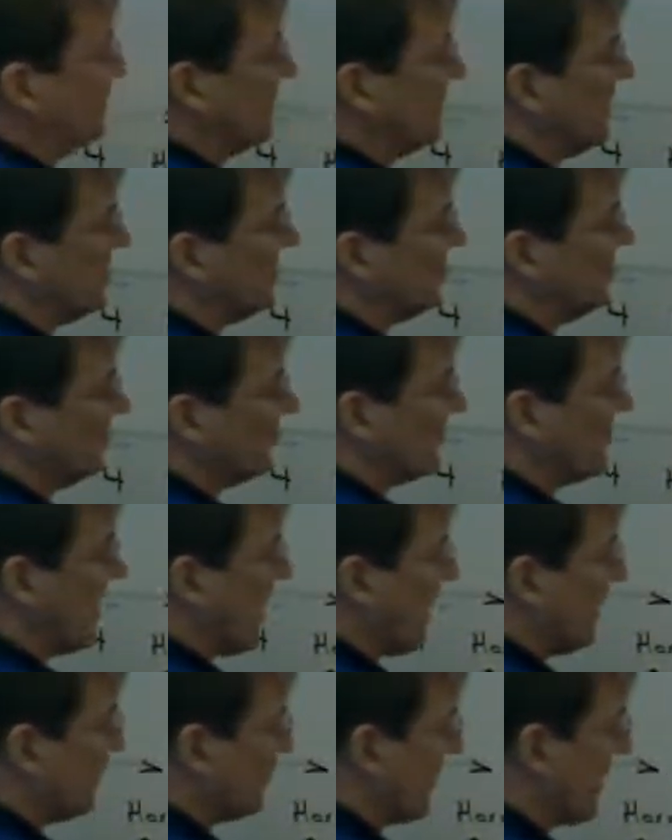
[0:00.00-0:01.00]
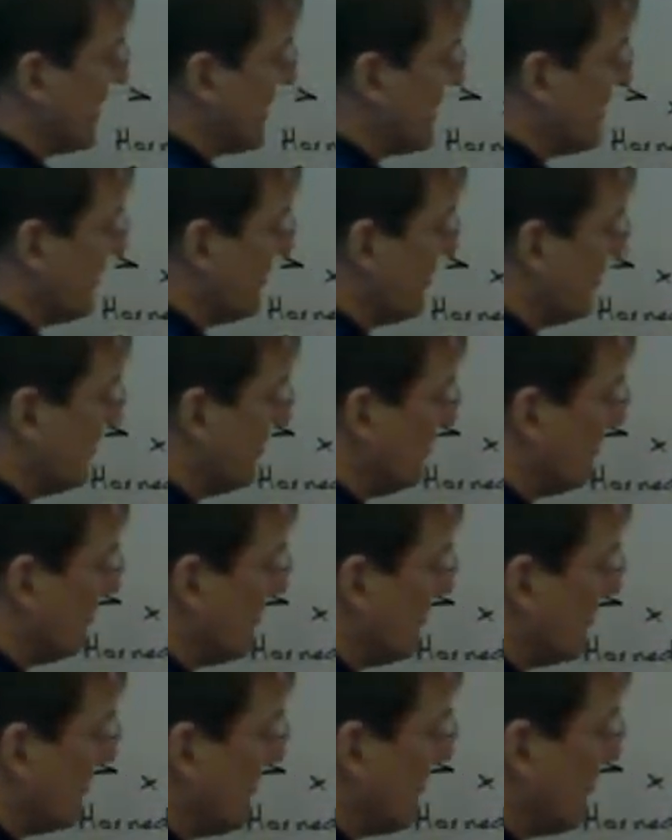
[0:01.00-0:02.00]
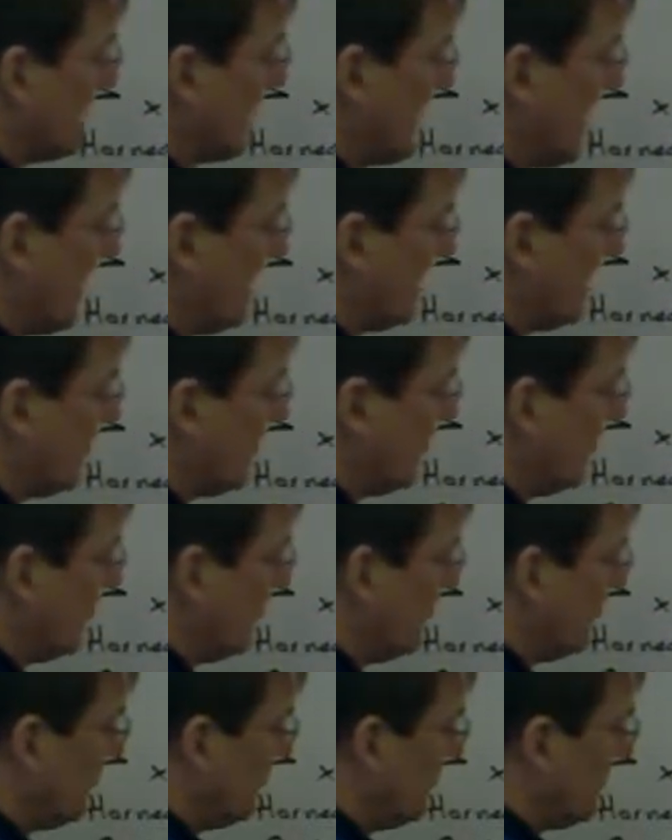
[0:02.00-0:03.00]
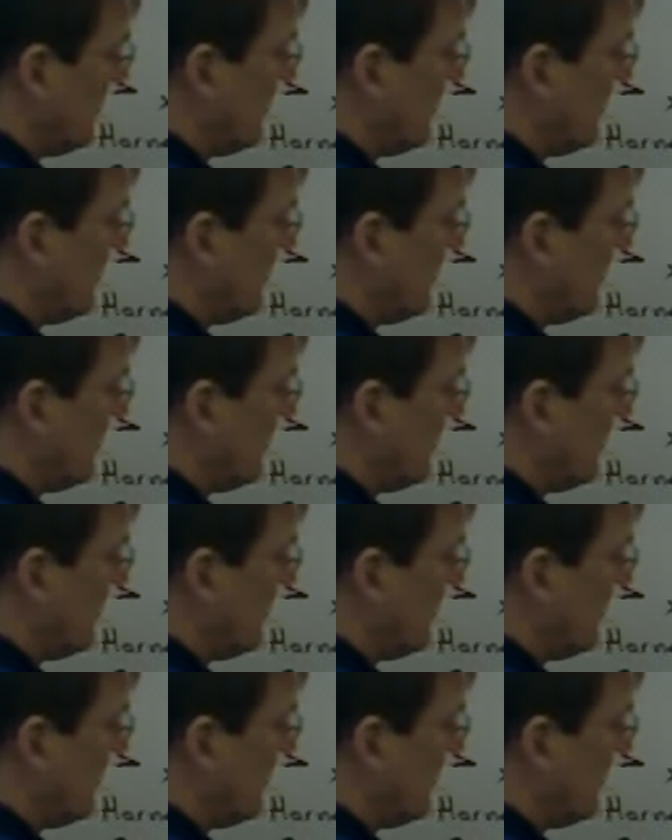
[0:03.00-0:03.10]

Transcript: So that's this column right here. This is the sum of the X's.